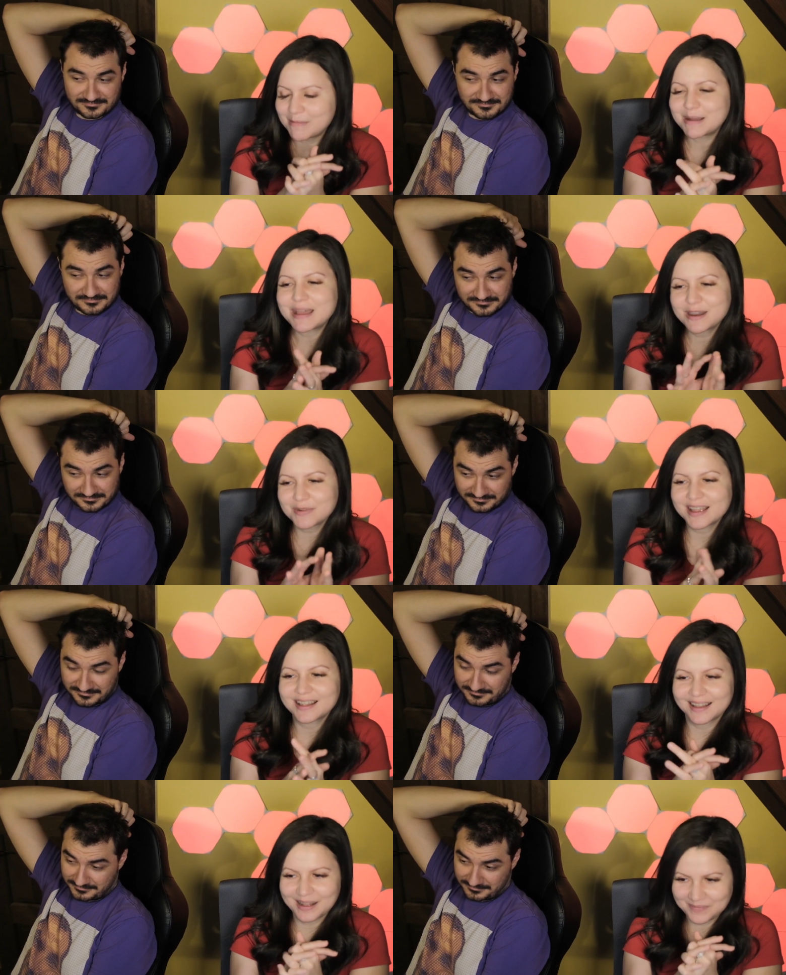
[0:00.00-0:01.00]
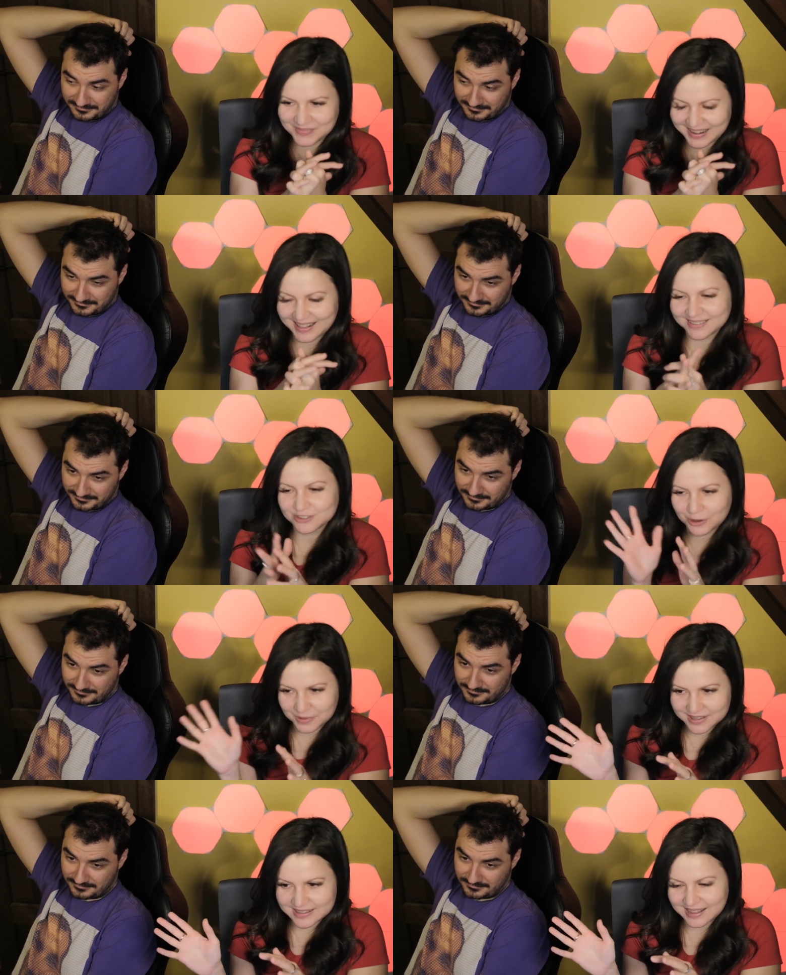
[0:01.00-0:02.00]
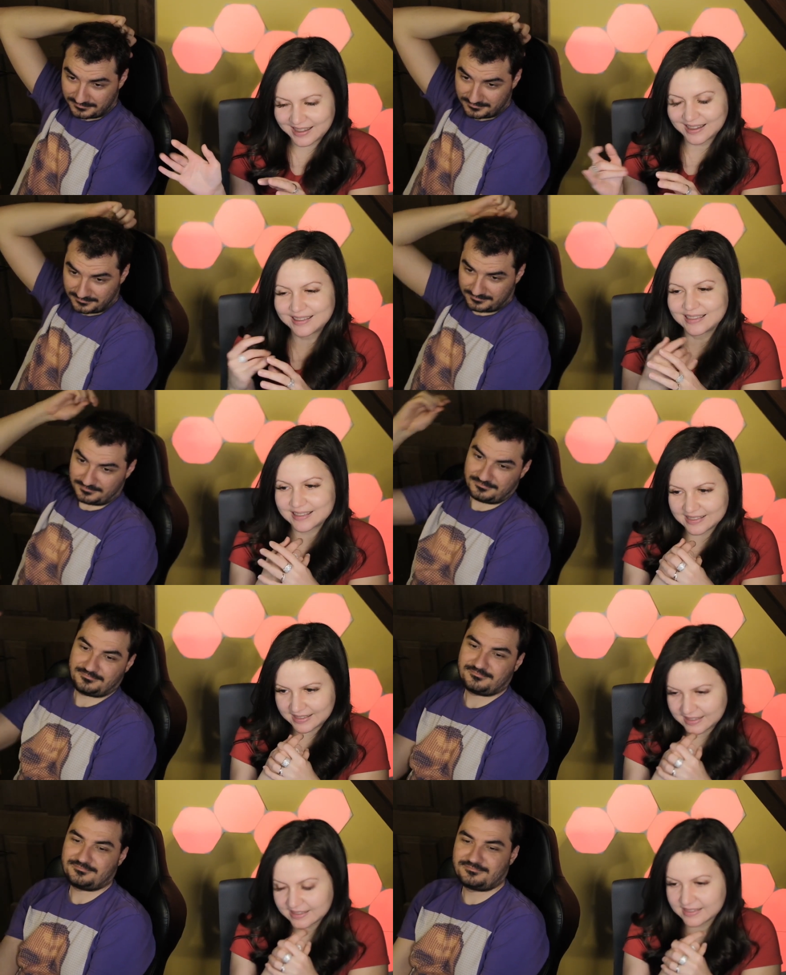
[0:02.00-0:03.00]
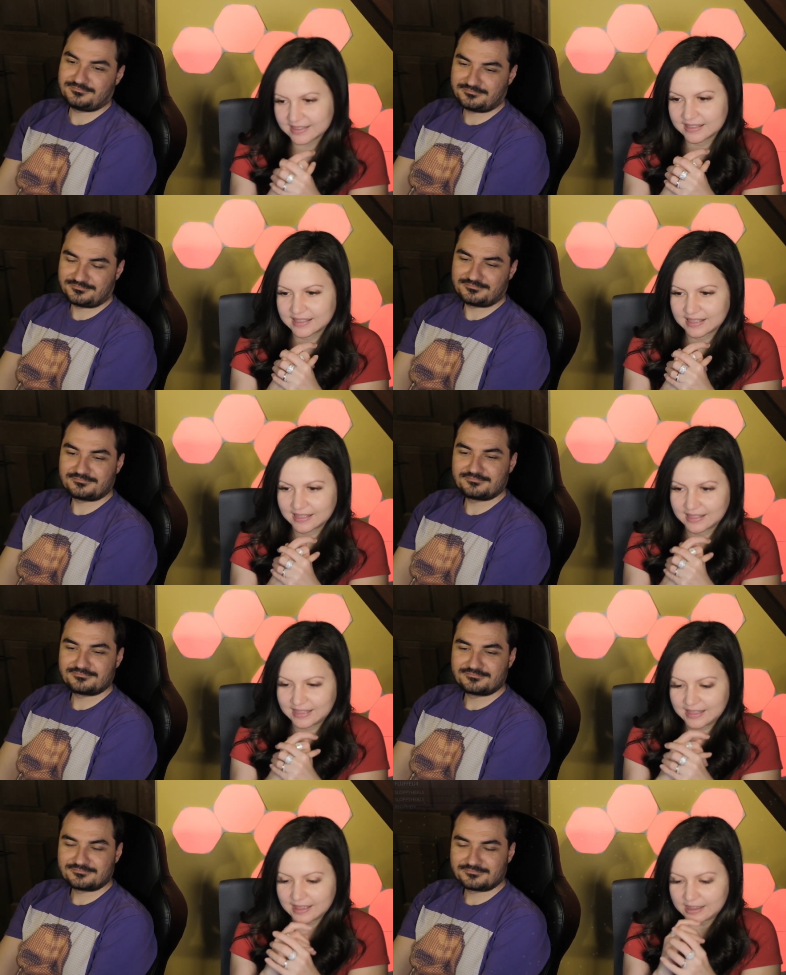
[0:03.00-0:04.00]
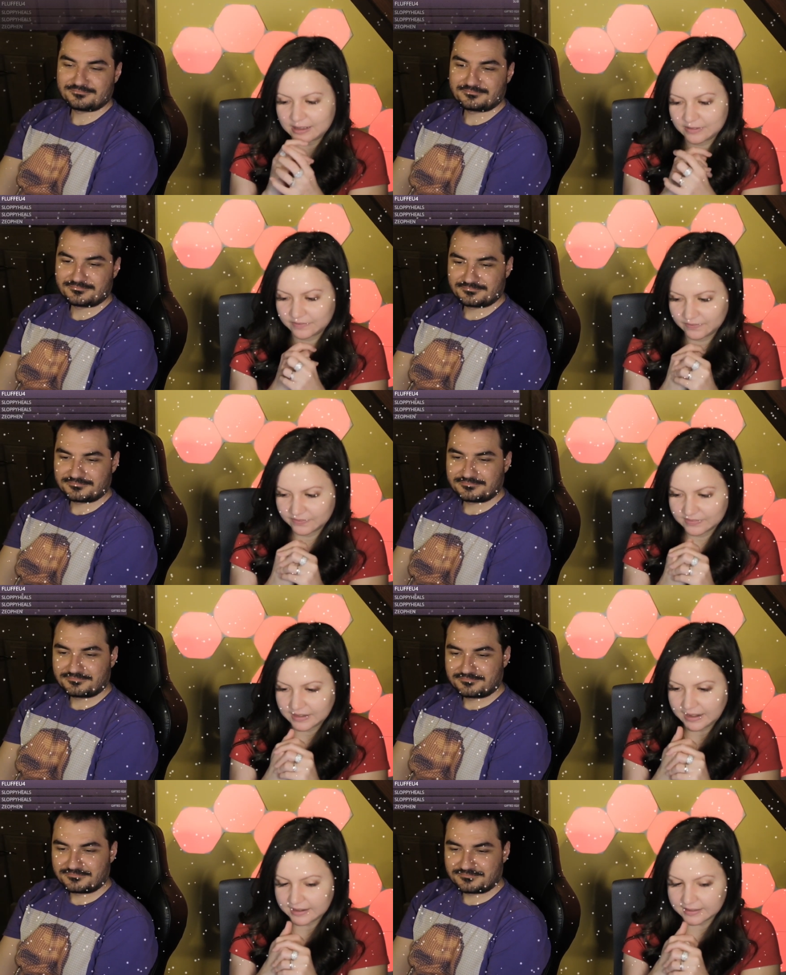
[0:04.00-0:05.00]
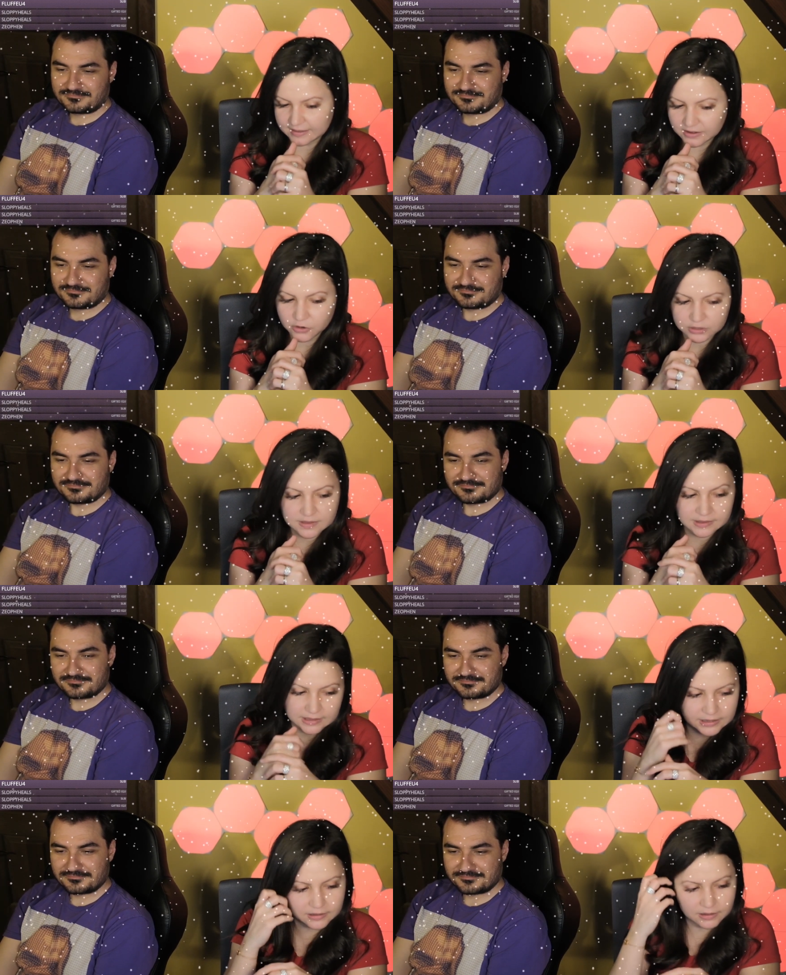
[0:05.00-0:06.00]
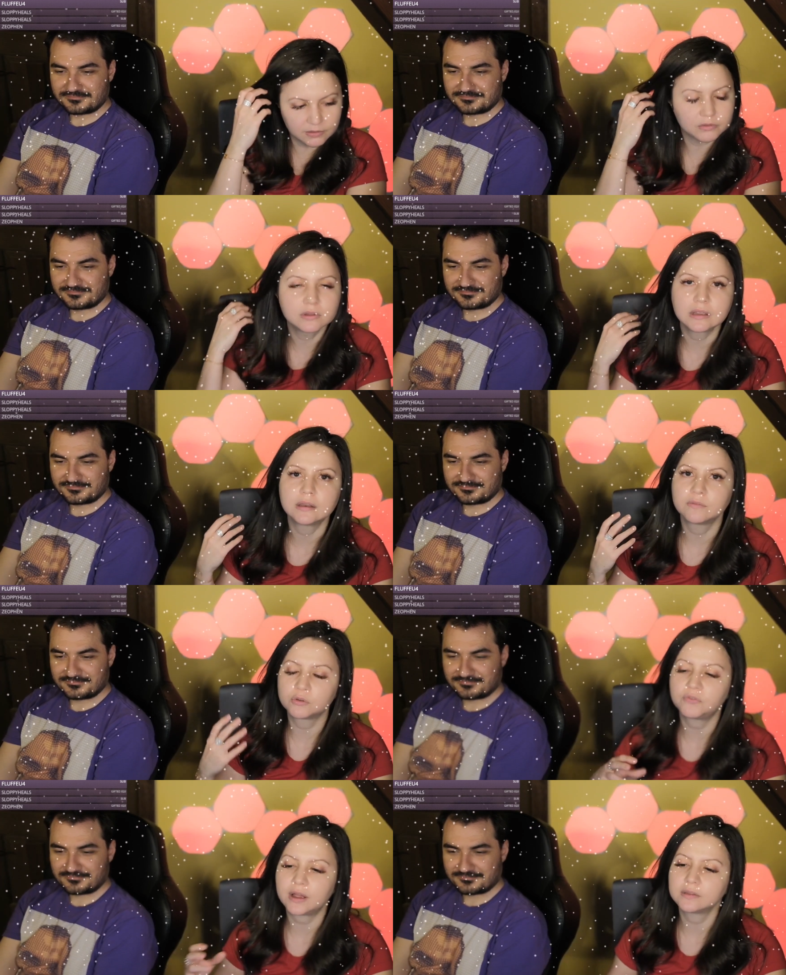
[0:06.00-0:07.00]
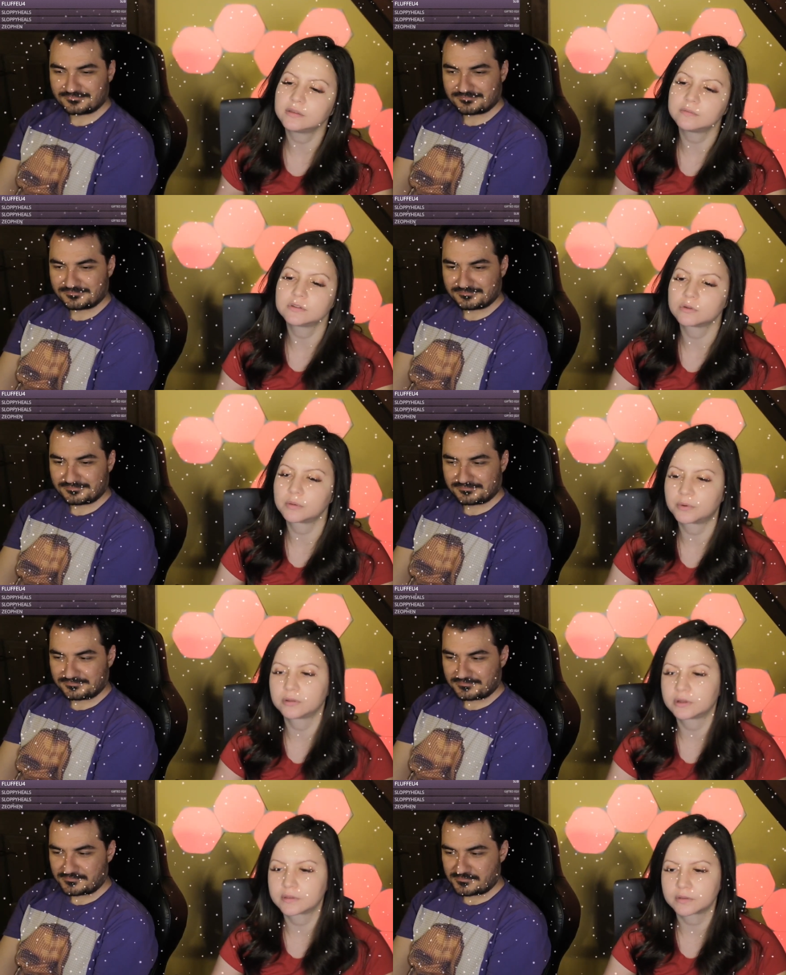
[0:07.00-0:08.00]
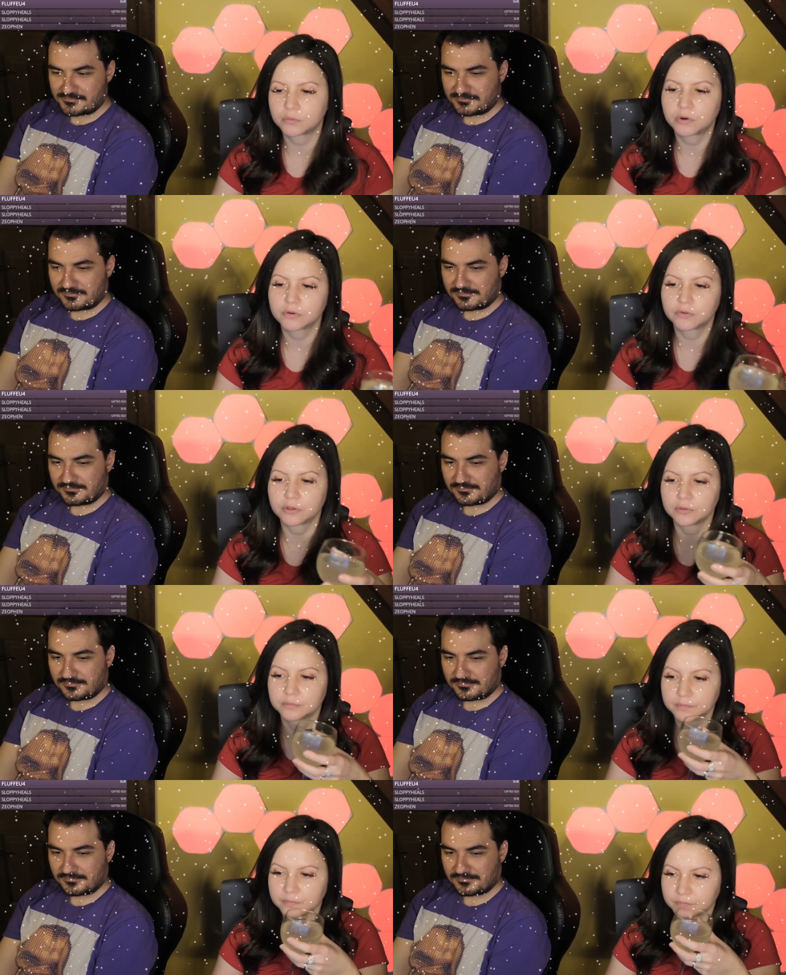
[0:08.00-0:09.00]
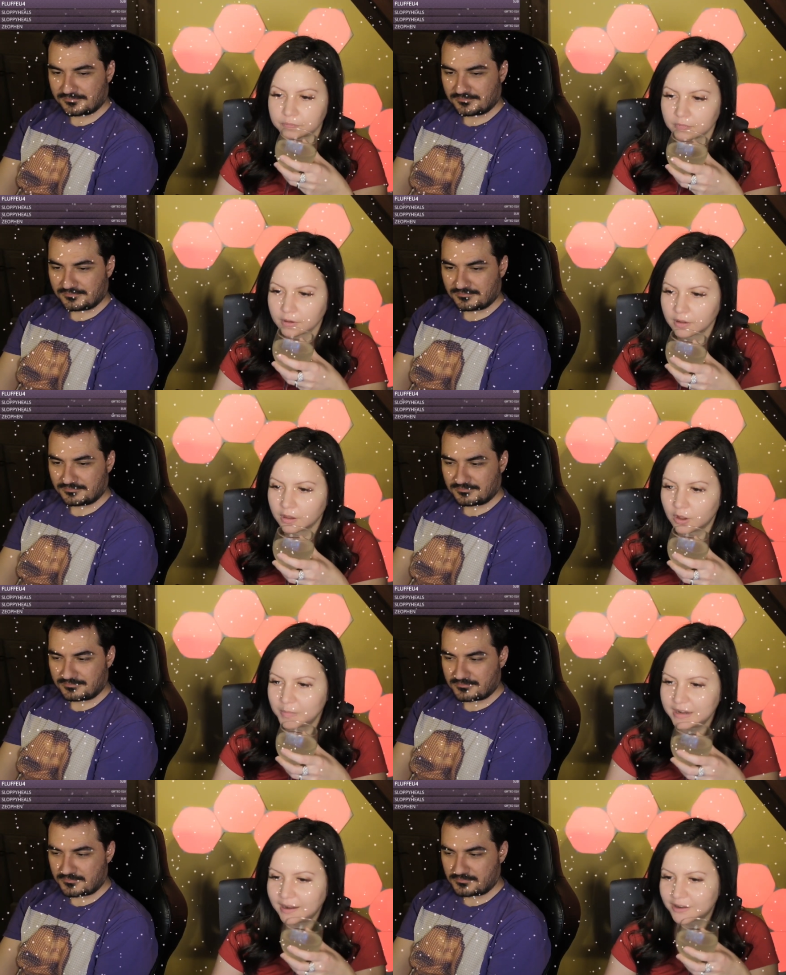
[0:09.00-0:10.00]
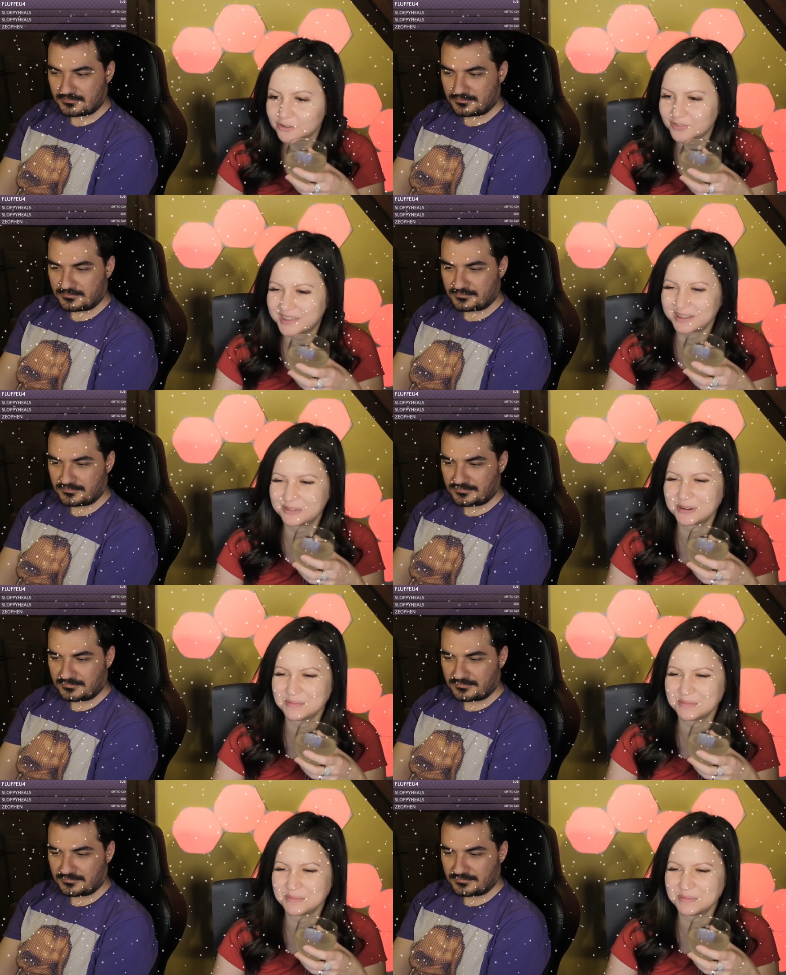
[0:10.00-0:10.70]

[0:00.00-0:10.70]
Speaker 1: But anyway, like, jokes aside, this is the... like a good skincare routine if you find individual products that work for you. How many layers of skin